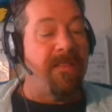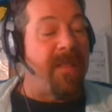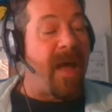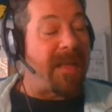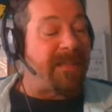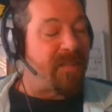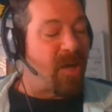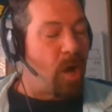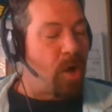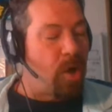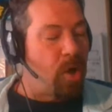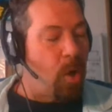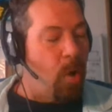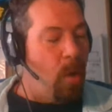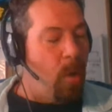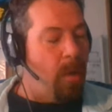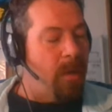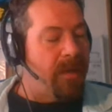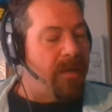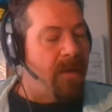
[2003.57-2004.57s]
That's our
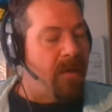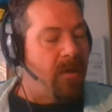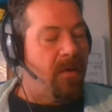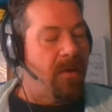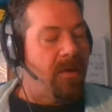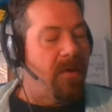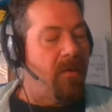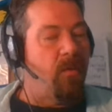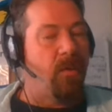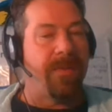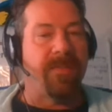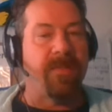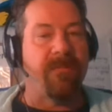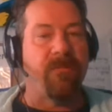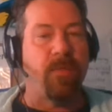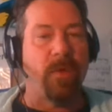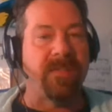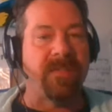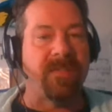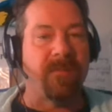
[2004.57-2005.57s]
goal here with
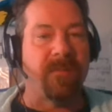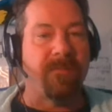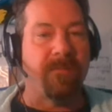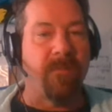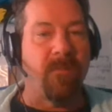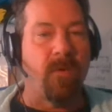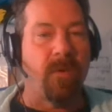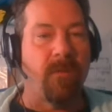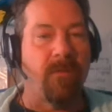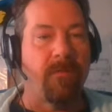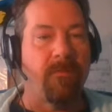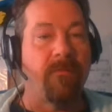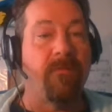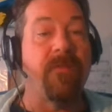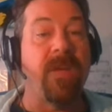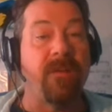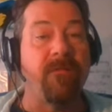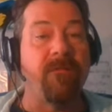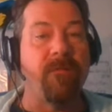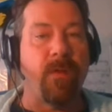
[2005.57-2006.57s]
Voice of
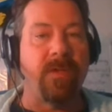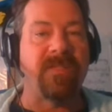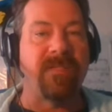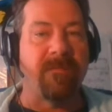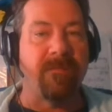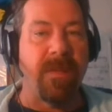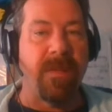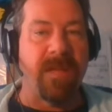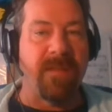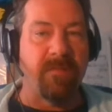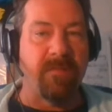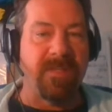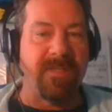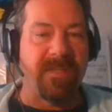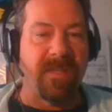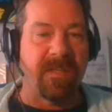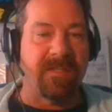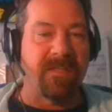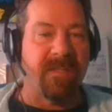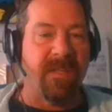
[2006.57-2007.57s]
Men
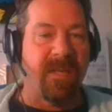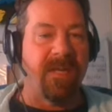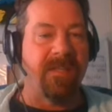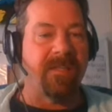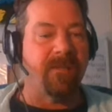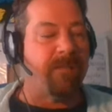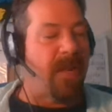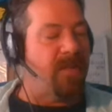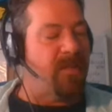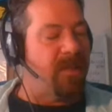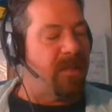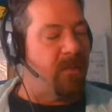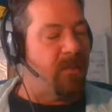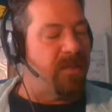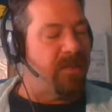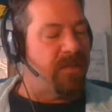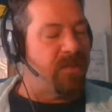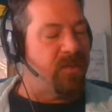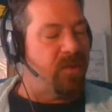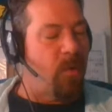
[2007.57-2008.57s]
360, and especially
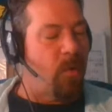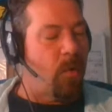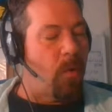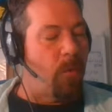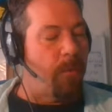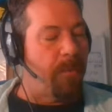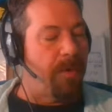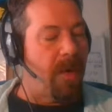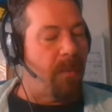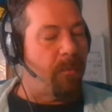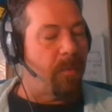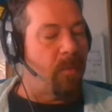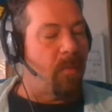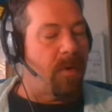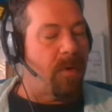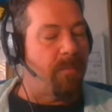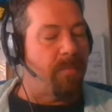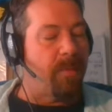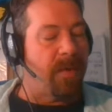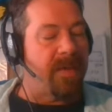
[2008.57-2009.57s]
with the show Open Up. We
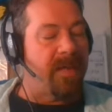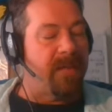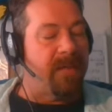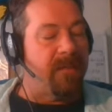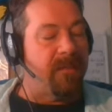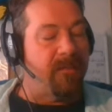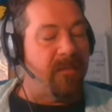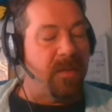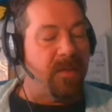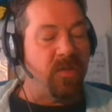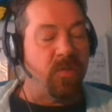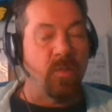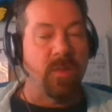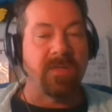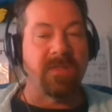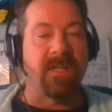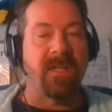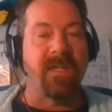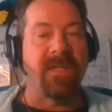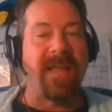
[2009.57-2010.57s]
want to bring
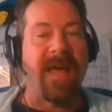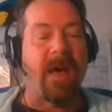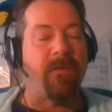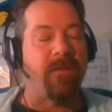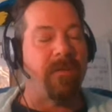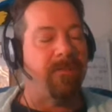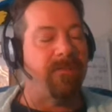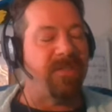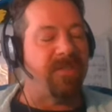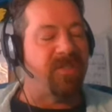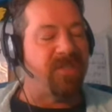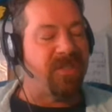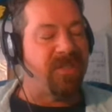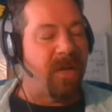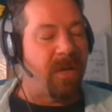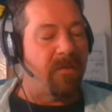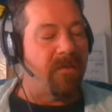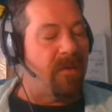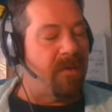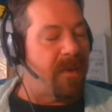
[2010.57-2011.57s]
individuals and allow them to
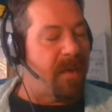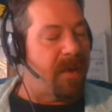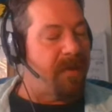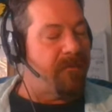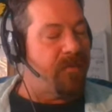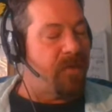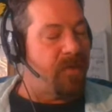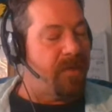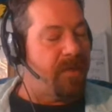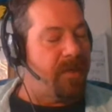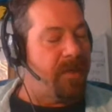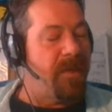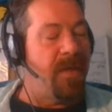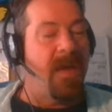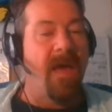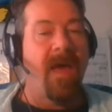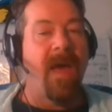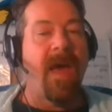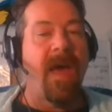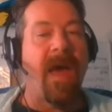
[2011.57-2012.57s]
share their life journey,
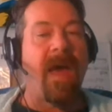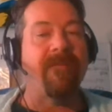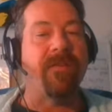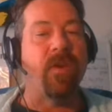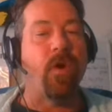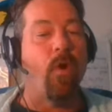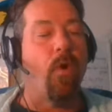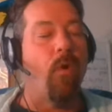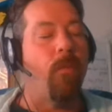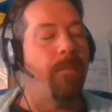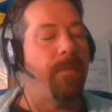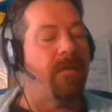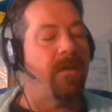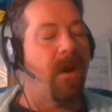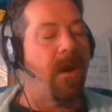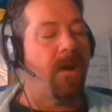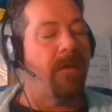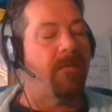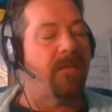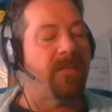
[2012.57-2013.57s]
have an
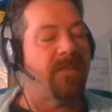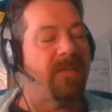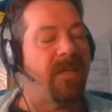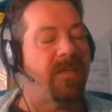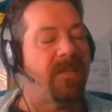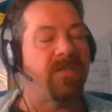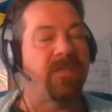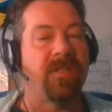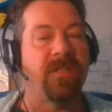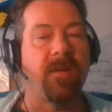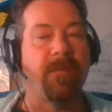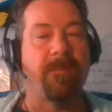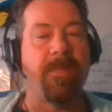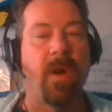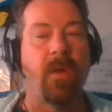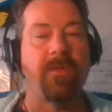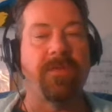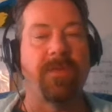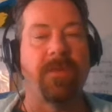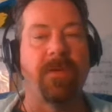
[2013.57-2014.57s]
open conversation
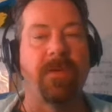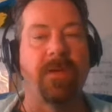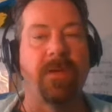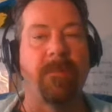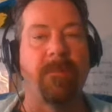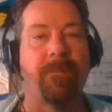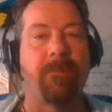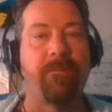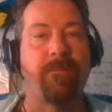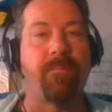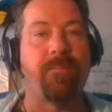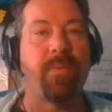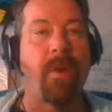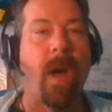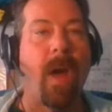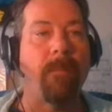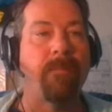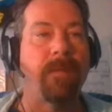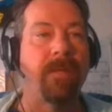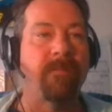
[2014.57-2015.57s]
about the
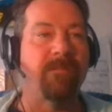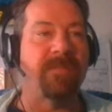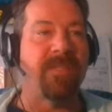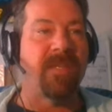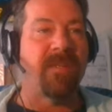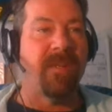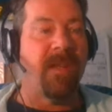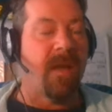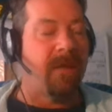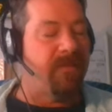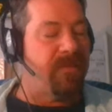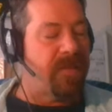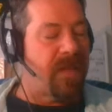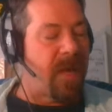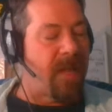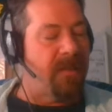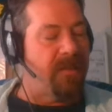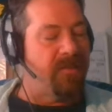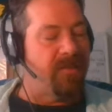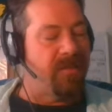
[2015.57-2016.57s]
problems and life
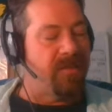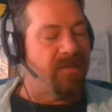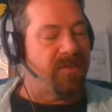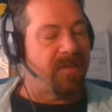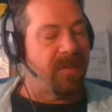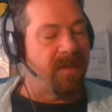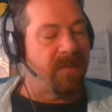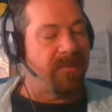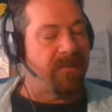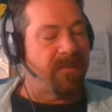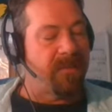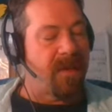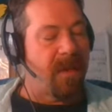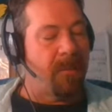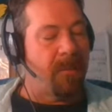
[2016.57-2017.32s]
challenges that